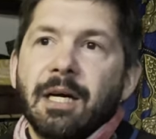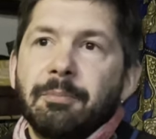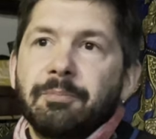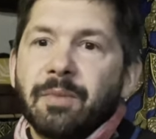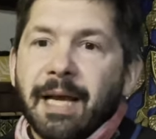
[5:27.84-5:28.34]

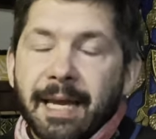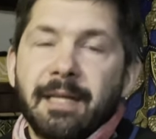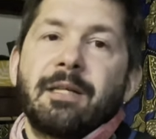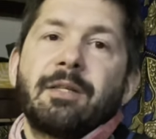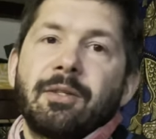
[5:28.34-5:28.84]
um,
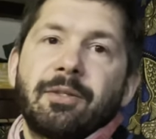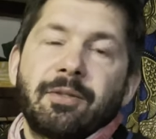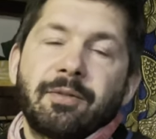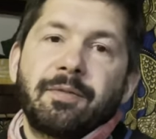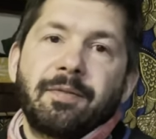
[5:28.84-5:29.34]
and a lot
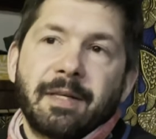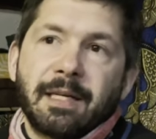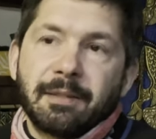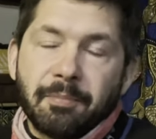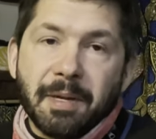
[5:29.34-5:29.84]
of
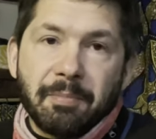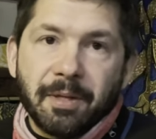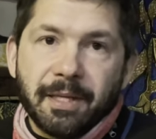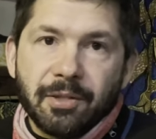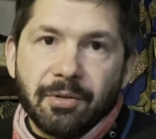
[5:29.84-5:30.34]
other
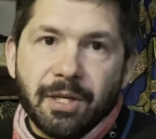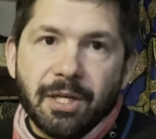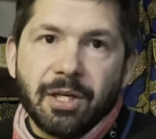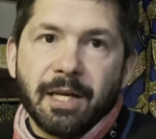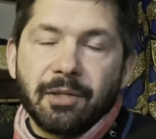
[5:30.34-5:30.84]
people in
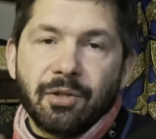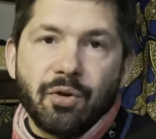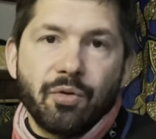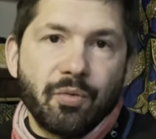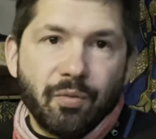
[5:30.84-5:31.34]
Tunisia
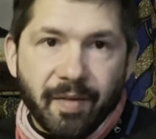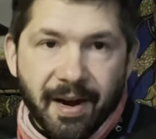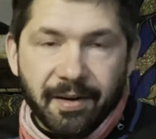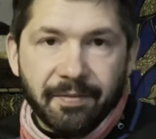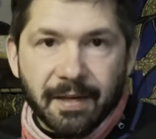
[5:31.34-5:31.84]
to
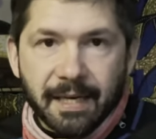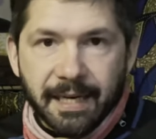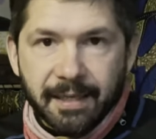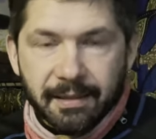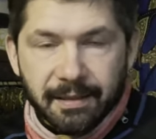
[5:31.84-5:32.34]

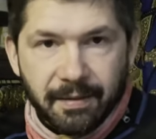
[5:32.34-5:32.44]
verify